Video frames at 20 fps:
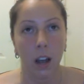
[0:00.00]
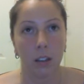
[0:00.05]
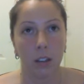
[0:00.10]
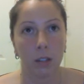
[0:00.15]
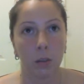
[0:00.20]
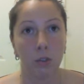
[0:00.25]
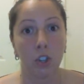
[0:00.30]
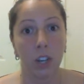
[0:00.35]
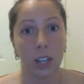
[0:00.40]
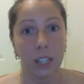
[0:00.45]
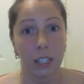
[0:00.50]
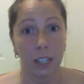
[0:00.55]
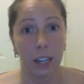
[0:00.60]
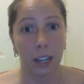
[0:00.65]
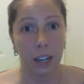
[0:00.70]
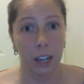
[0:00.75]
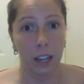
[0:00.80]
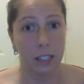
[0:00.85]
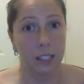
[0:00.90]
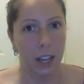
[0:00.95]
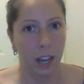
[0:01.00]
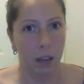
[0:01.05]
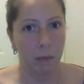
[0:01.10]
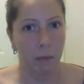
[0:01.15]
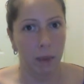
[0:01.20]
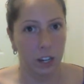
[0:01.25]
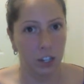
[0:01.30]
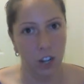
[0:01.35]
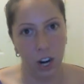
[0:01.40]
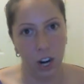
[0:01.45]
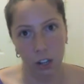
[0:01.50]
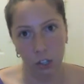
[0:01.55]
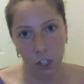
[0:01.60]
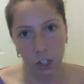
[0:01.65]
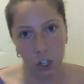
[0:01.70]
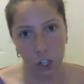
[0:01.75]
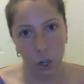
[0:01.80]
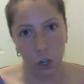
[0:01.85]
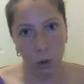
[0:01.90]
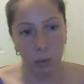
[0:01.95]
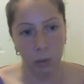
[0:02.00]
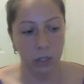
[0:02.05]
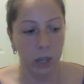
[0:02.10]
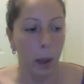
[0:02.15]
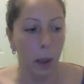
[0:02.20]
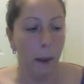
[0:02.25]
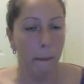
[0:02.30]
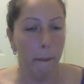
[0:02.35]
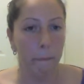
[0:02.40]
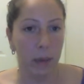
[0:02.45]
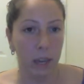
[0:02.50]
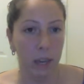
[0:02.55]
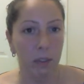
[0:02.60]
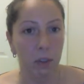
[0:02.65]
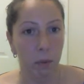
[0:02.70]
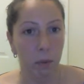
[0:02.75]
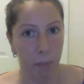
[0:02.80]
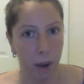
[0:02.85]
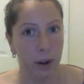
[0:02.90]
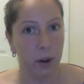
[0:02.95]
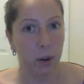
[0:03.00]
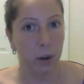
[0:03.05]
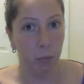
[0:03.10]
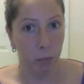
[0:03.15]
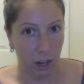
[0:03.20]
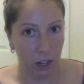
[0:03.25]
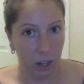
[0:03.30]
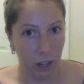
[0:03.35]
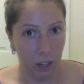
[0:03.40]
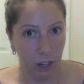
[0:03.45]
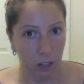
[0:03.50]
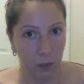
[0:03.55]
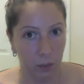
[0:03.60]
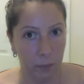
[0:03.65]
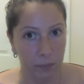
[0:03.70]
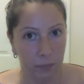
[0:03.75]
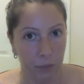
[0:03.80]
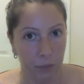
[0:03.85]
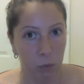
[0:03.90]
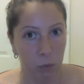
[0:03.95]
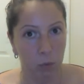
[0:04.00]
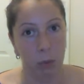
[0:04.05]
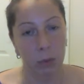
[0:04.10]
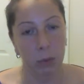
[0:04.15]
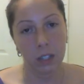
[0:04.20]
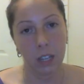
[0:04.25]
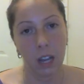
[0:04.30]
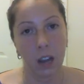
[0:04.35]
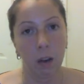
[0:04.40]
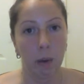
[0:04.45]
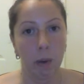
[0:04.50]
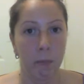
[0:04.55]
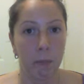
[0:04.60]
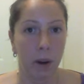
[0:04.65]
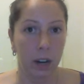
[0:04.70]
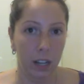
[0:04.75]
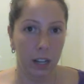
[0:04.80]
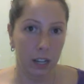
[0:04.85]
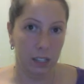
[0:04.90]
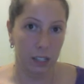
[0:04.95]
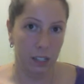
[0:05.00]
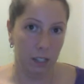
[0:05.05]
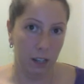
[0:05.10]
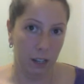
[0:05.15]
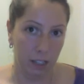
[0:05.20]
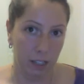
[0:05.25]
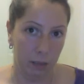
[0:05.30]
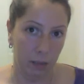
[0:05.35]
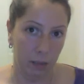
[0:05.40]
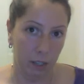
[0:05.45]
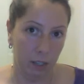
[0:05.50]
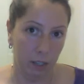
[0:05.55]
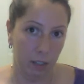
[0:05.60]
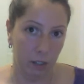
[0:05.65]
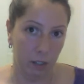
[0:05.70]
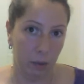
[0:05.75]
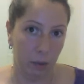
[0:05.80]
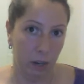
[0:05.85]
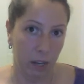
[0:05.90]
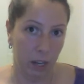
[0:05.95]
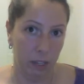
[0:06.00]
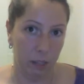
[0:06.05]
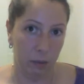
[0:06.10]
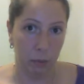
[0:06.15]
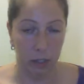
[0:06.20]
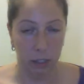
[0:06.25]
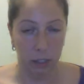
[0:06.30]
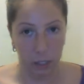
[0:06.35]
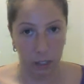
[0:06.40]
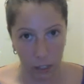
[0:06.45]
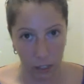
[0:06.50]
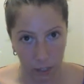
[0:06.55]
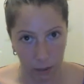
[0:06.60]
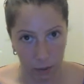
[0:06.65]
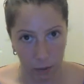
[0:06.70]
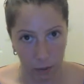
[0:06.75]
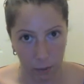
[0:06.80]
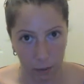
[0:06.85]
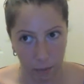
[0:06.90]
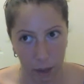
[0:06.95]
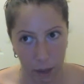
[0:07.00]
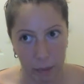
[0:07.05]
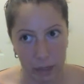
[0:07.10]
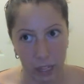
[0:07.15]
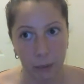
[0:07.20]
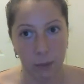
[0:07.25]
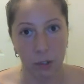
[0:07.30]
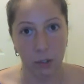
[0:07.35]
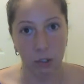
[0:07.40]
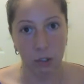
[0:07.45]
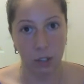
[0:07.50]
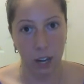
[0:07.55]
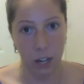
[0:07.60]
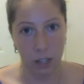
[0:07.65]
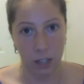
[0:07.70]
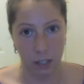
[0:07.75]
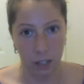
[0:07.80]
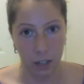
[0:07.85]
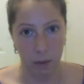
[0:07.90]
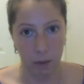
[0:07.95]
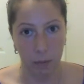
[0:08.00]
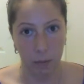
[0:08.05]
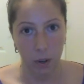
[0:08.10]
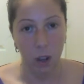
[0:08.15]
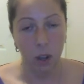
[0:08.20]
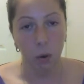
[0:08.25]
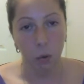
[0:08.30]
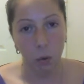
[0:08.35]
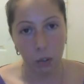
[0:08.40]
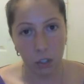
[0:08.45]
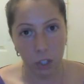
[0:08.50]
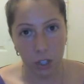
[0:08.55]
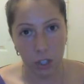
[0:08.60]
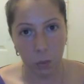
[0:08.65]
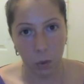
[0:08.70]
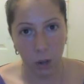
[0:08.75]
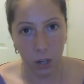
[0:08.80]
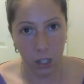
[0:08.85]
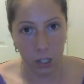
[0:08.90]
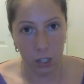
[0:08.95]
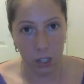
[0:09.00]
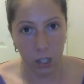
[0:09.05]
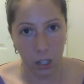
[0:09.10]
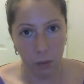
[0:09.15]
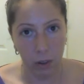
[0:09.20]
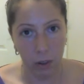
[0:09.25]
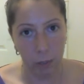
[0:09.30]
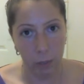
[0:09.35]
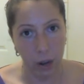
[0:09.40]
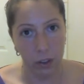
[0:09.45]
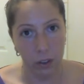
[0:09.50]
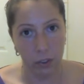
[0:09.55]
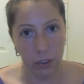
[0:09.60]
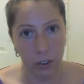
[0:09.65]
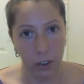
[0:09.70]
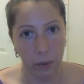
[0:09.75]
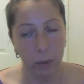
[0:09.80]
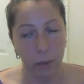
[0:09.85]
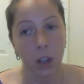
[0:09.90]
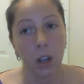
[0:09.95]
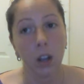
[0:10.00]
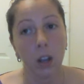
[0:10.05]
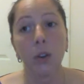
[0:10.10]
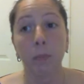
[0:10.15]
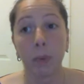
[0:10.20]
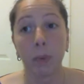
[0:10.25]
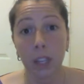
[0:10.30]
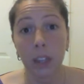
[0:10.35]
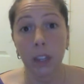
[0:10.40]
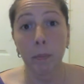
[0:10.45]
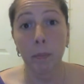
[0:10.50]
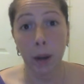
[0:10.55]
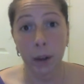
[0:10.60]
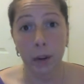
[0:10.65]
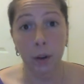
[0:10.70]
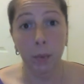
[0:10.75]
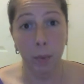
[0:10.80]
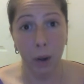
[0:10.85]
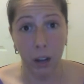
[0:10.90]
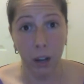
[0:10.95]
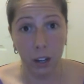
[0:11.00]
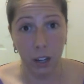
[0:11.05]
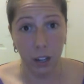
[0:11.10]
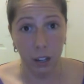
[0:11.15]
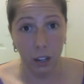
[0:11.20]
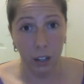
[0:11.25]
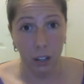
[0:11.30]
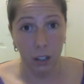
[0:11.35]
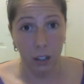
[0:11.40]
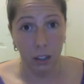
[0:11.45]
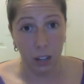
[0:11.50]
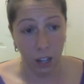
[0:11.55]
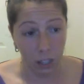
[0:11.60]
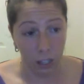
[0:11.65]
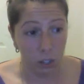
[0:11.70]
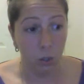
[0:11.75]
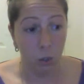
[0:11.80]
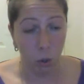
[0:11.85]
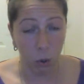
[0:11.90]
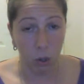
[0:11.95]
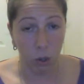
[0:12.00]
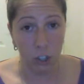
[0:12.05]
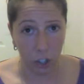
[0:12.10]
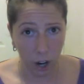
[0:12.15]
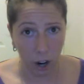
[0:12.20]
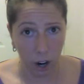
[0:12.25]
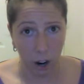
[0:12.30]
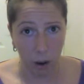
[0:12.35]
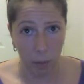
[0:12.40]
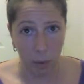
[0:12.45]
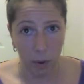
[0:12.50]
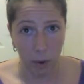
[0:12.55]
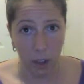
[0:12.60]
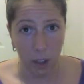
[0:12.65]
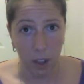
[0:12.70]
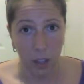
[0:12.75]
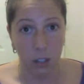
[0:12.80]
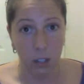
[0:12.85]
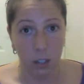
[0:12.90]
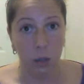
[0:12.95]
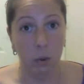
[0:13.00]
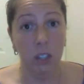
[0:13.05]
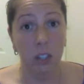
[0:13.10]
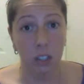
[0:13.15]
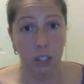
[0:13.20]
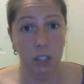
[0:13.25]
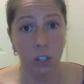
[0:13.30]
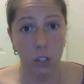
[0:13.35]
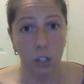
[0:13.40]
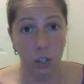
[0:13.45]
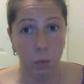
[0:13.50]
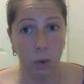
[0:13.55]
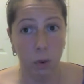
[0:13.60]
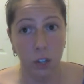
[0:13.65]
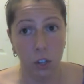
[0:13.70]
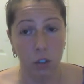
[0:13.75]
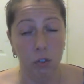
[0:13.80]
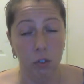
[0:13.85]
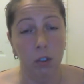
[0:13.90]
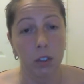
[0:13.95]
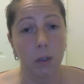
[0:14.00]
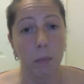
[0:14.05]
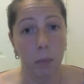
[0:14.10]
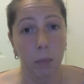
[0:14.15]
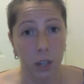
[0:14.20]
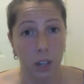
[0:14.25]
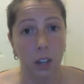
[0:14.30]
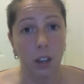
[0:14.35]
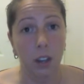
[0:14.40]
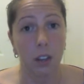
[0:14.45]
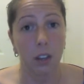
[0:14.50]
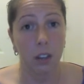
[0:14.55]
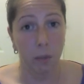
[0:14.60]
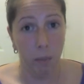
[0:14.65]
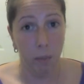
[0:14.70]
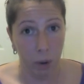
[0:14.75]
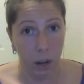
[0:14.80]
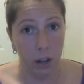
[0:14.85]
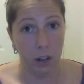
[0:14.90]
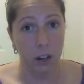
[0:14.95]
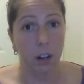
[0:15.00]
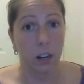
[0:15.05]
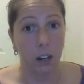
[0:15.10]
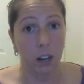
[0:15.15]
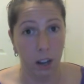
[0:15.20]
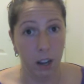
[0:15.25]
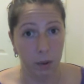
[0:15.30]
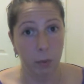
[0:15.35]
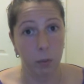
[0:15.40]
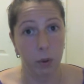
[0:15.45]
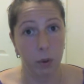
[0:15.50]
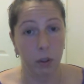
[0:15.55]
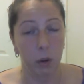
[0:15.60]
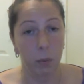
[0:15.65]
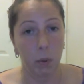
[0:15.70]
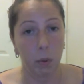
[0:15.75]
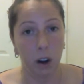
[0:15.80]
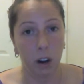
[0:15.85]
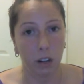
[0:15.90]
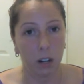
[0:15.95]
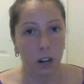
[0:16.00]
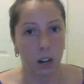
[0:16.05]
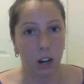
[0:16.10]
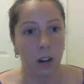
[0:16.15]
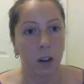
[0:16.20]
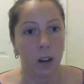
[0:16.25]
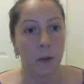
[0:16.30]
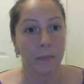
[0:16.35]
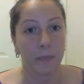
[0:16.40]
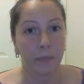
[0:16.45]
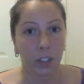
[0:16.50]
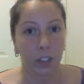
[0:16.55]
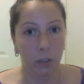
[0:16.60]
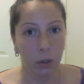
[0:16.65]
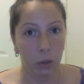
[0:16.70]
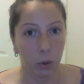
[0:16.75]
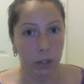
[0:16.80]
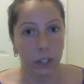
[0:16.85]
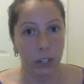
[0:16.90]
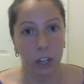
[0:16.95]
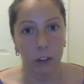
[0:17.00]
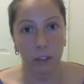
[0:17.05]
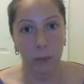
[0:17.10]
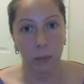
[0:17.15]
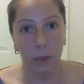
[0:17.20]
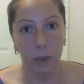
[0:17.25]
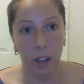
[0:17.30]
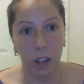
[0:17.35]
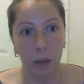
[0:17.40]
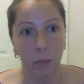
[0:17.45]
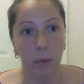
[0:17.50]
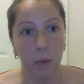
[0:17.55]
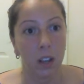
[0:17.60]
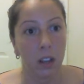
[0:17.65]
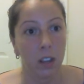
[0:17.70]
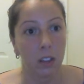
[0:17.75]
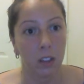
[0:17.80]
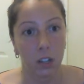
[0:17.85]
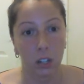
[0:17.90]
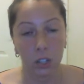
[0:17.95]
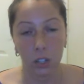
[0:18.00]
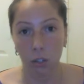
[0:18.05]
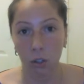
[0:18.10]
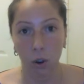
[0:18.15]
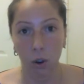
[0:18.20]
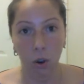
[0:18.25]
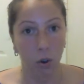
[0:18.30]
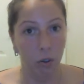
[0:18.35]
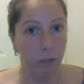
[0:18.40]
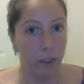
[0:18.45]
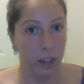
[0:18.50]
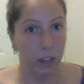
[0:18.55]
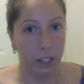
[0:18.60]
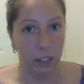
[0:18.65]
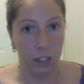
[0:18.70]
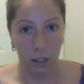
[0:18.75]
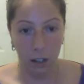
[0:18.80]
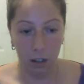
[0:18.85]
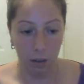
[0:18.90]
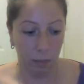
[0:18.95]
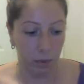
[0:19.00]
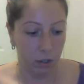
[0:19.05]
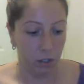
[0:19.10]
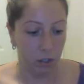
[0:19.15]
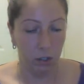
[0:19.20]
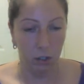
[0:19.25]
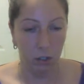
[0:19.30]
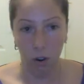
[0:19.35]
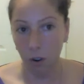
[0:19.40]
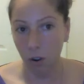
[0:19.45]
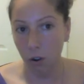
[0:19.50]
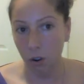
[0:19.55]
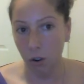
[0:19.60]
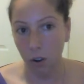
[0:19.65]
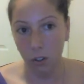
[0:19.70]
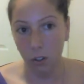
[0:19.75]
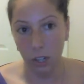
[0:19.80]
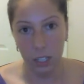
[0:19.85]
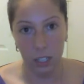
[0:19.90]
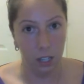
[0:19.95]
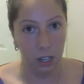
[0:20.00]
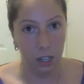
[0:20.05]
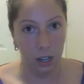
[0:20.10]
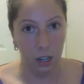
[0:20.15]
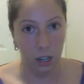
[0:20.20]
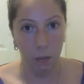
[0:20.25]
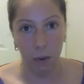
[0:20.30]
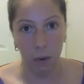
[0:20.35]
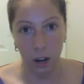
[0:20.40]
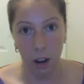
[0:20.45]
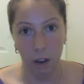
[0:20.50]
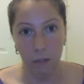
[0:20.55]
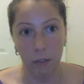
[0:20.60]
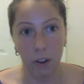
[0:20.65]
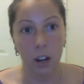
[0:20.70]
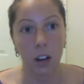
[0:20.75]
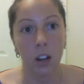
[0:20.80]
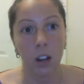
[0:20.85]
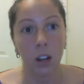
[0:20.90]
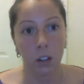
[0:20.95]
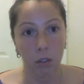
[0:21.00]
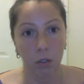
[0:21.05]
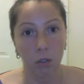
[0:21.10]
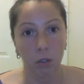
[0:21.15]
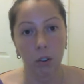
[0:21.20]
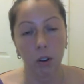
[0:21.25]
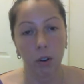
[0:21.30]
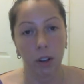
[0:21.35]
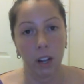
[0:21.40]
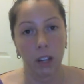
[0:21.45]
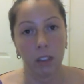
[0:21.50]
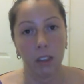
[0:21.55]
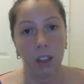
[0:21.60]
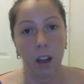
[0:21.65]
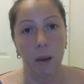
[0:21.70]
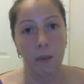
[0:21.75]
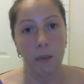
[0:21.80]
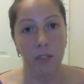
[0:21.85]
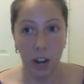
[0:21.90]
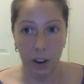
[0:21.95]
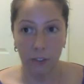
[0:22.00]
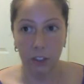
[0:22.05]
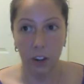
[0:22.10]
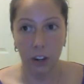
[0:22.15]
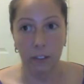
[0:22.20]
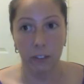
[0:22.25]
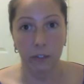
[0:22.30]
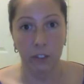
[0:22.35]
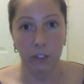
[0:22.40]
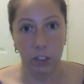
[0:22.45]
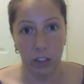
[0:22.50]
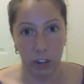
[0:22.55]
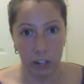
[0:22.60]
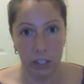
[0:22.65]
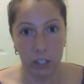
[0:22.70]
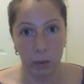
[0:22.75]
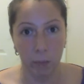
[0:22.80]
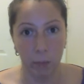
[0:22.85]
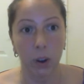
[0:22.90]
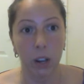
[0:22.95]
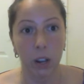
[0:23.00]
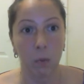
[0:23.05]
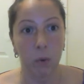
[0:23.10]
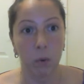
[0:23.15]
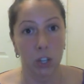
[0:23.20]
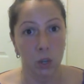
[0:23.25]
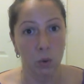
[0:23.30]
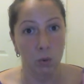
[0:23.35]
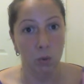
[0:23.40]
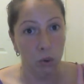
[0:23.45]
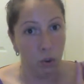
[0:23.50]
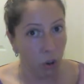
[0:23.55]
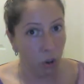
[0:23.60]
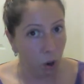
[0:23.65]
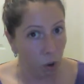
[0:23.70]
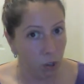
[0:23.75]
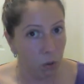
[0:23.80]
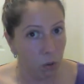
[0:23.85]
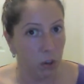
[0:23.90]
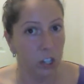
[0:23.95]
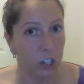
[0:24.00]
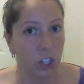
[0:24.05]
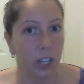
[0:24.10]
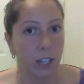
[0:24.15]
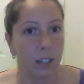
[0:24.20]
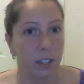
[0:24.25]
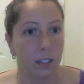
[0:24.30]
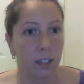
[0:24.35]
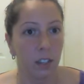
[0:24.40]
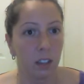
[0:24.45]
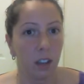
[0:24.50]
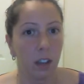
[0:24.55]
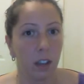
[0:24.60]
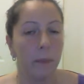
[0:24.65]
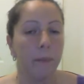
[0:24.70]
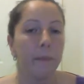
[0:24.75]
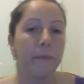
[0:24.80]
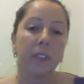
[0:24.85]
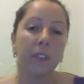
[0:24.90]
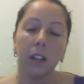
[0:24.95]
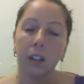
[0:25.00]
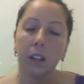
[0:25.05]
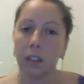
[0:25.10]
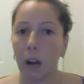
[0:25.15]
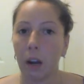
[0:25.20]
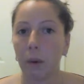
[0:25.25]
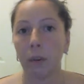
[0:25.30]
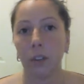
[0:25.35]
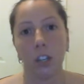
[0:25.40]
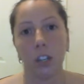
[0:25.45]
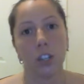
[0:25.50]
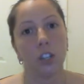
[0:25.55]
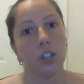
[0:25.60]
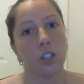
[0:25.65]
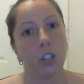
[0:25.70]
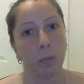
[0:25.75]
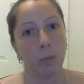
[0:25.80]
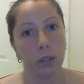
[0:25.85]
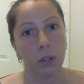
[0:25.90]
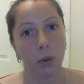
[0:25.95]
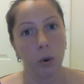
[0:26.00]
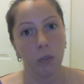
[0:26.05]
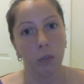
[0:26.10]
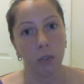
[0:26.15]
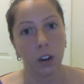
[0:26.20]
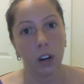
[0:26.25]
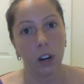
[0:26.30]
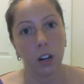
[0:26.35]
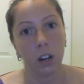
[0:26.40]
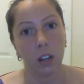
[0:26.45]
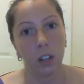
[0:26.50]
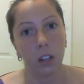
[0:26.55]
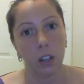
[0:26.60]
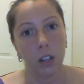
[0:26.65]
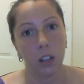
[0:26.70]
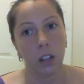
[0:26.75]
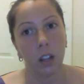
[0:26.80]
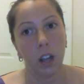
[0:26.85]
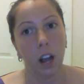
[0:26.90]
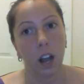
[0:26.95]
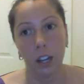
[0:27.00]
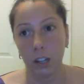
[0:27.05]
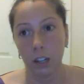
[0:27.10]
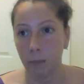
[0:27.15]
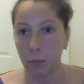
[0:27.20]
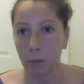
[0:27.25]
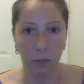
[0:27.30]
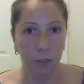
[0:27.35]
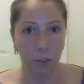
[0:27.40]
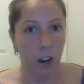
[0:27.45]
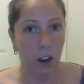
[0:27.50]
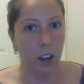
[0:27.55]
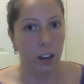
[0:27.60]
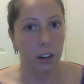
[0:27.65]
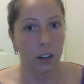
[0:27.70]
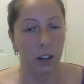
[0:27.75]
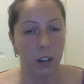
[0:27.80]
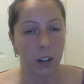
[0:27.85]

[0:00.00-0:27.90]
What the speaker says: So just like I say in my challenge groups, be the better buddy. People say, "Oh, my buddy hasn't texted me in 2 days." Really? How many times did you text them? Well, just once. I didn't want to bother them. Be the better buddy. That's your job. So in this situation, you need to be the better accountability partner. If you don't hear from them, there's no victim. There's no, oh, they did it, whatever. You go get them. And then if there is a point where you know you are chasing them, that relationship is over and move on.